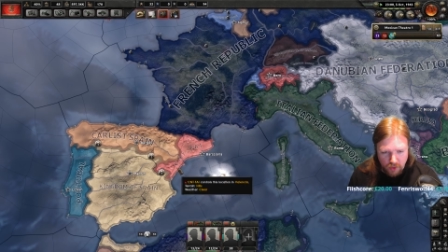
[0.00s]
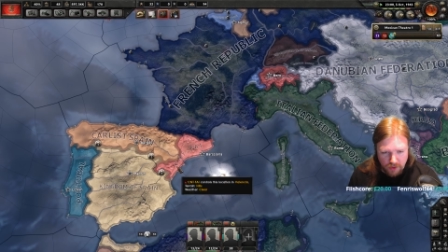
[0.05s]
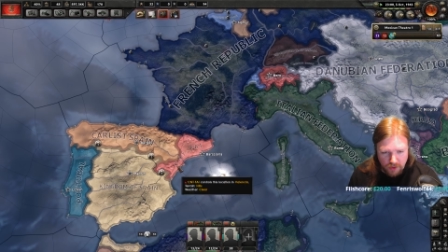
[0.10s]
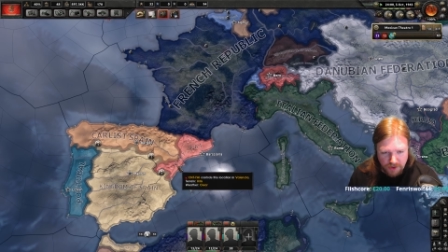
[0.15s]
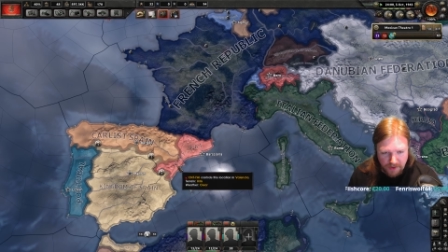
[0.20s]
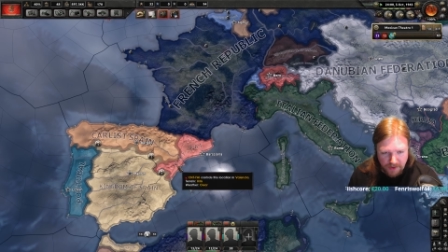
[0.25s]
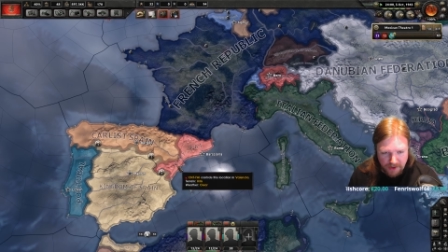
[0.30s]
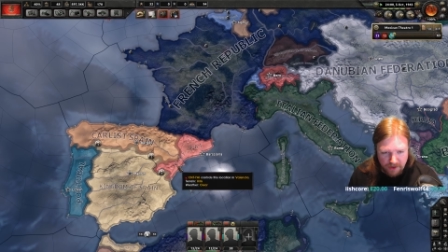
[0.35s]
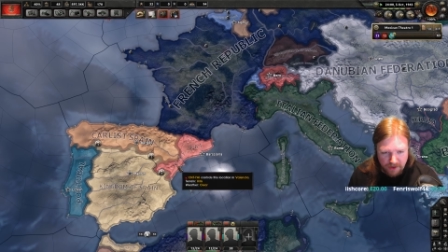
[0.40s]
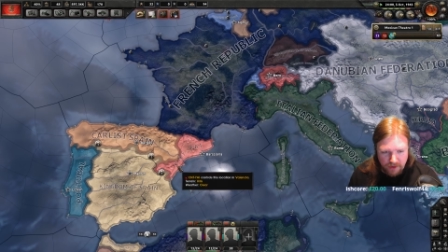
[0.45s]

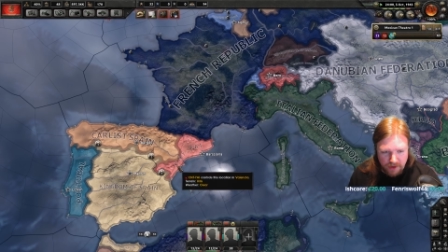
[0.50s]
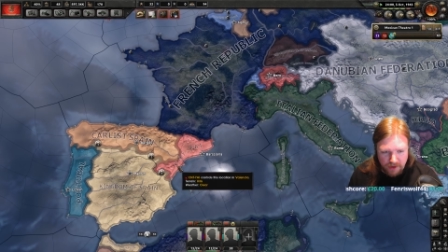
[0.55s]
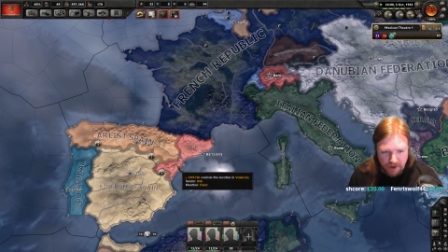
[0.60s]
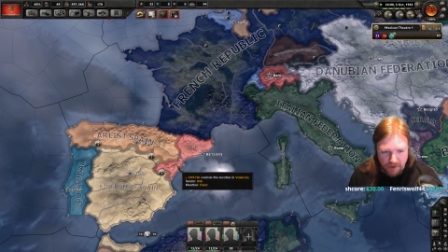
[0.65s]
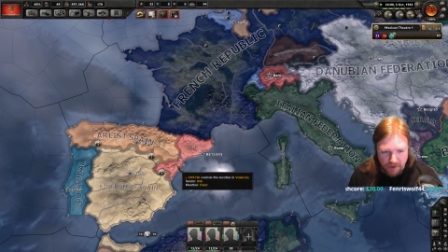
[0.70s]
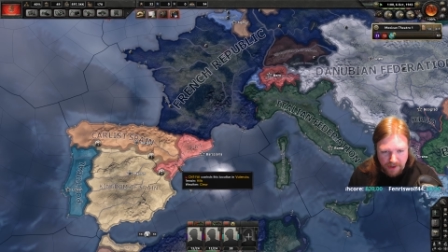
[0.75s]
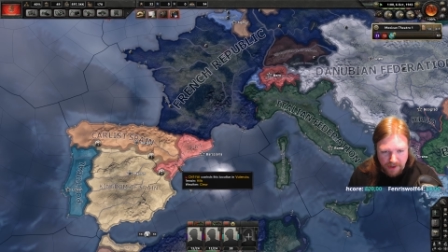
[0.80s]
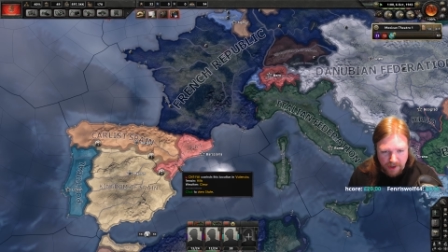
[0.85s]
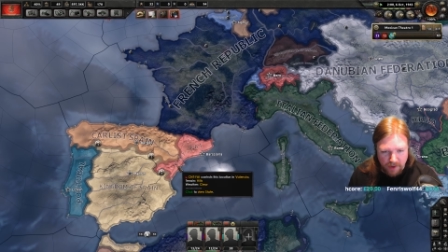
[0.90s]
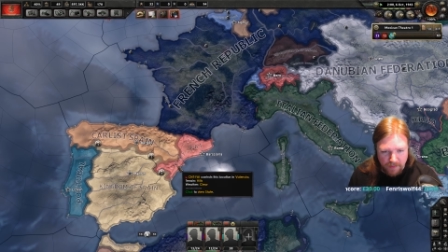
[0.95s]
so I could
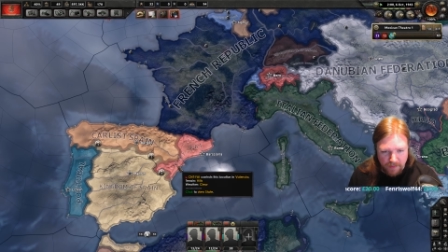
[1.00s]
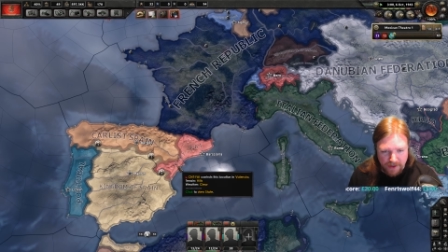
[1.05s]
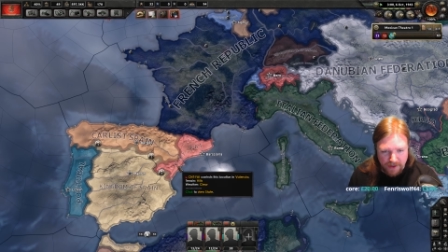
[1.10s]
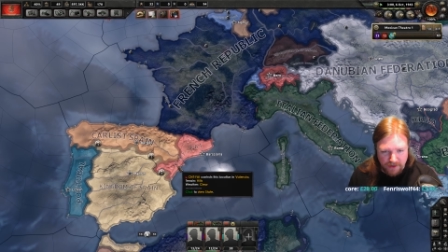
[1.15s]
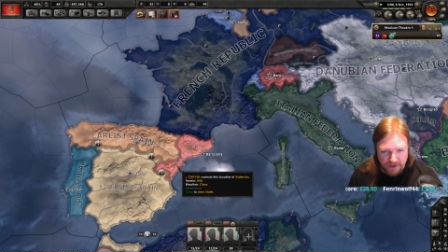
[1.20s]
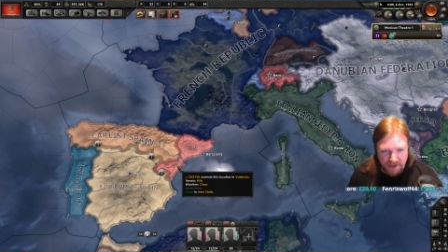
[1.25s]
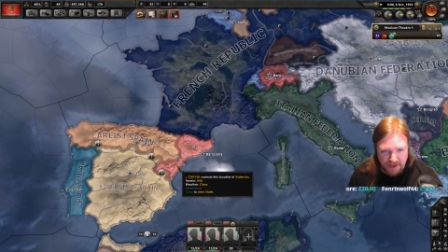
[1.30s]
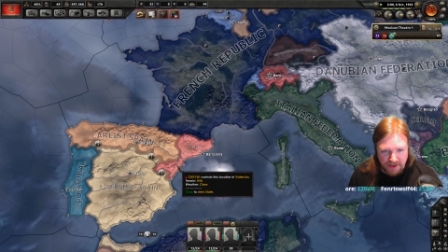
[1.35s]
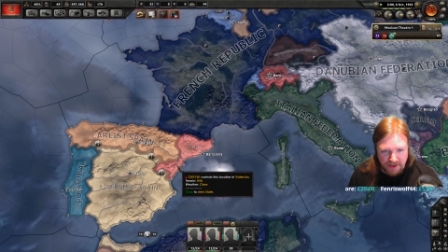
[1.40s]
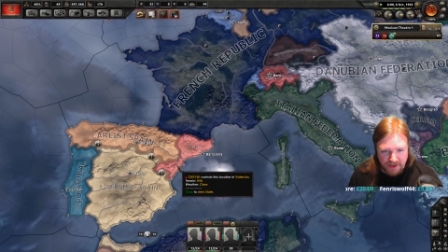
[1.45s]
go and help out
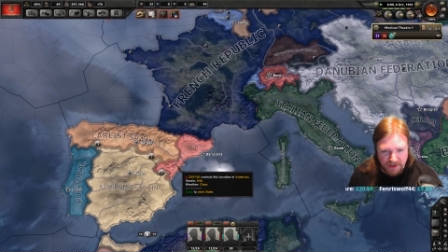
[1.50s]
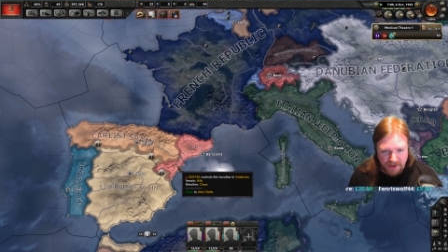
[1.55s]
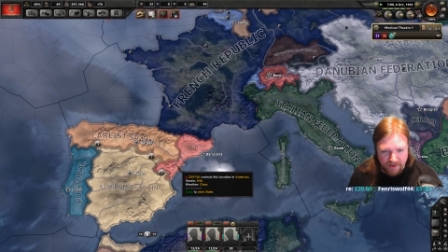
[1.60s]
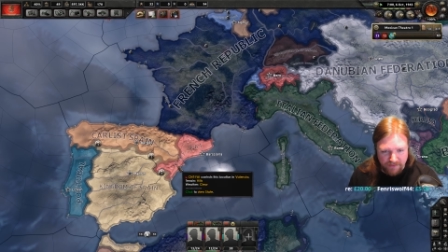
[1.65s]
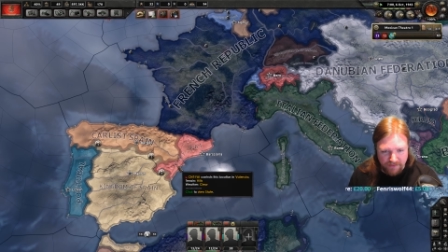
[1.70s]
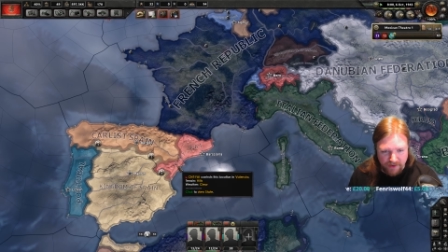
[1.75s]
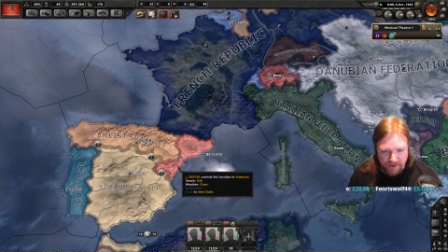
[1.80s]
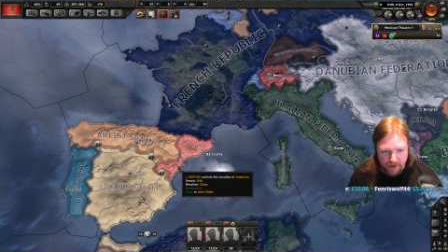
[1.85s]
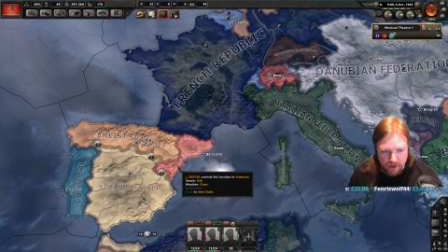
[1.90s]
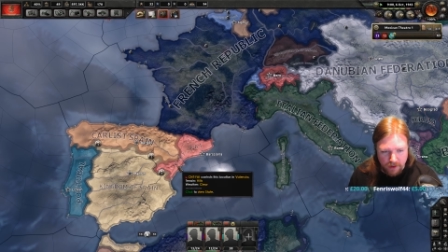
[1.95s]
the C N T F A